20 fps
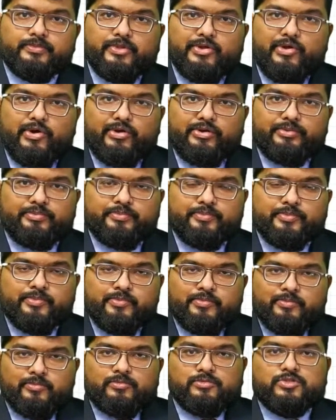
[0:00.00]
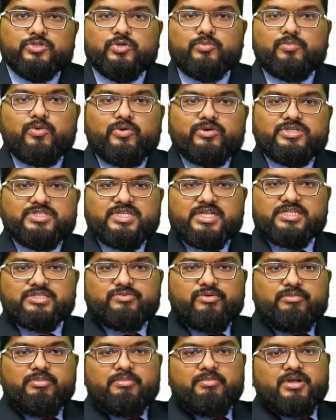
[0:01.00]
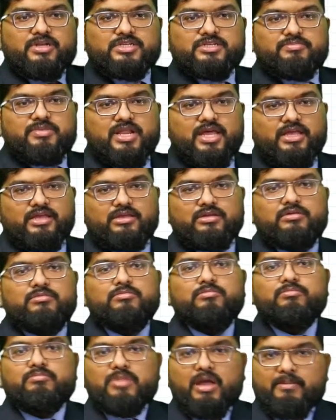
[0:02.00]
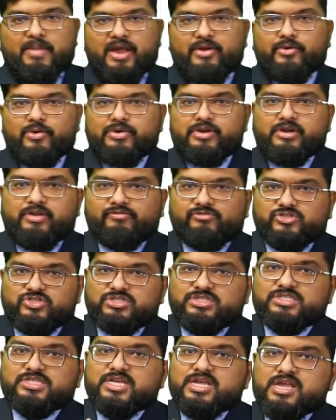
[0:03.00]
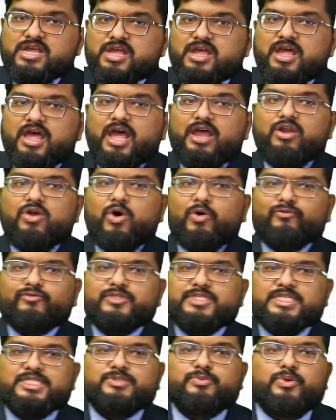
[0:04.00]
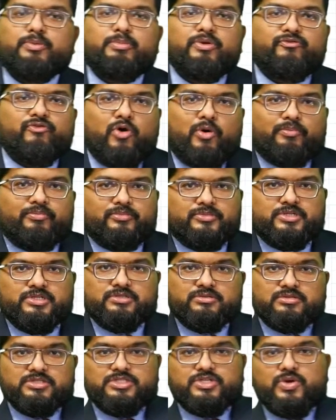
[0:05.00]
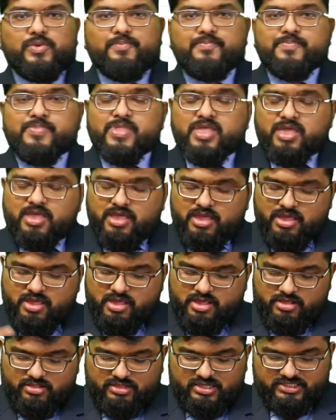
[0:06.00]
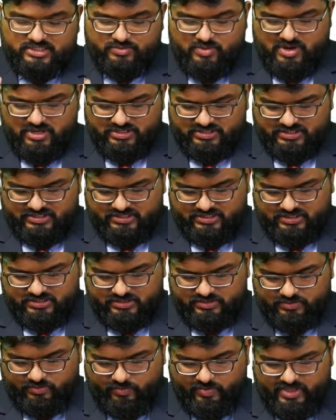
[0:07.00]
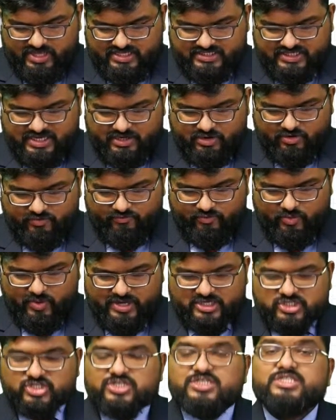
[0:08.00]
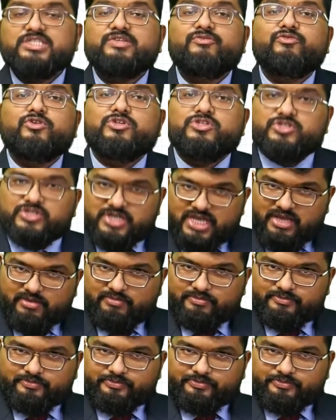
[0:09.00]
Got it? So more cells will be multiplying by mitotic divisions and offsets will be formed. So this was with a set of questions for today.